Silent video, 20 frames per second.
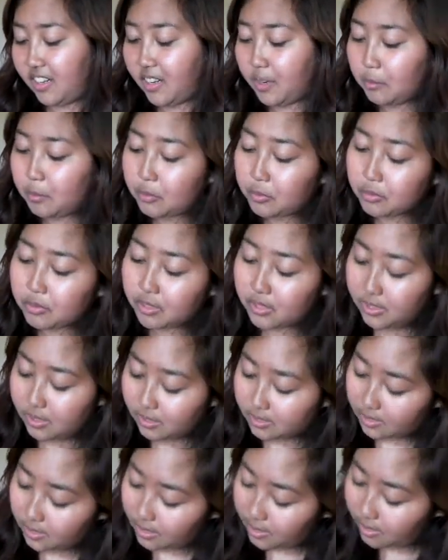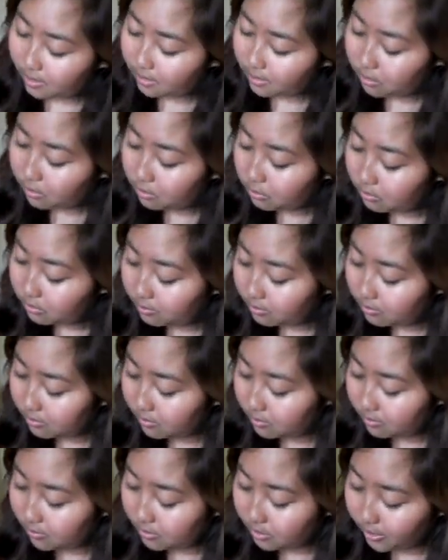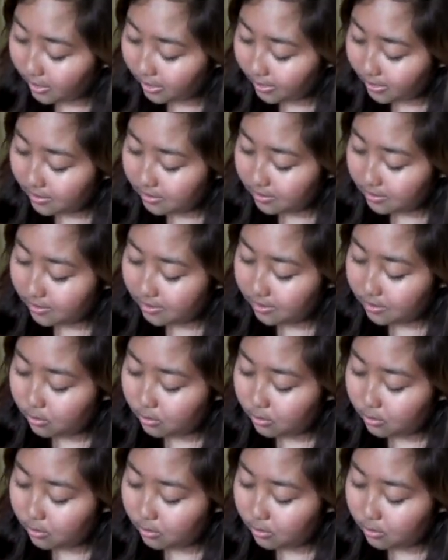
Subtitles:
I bought these at Dragon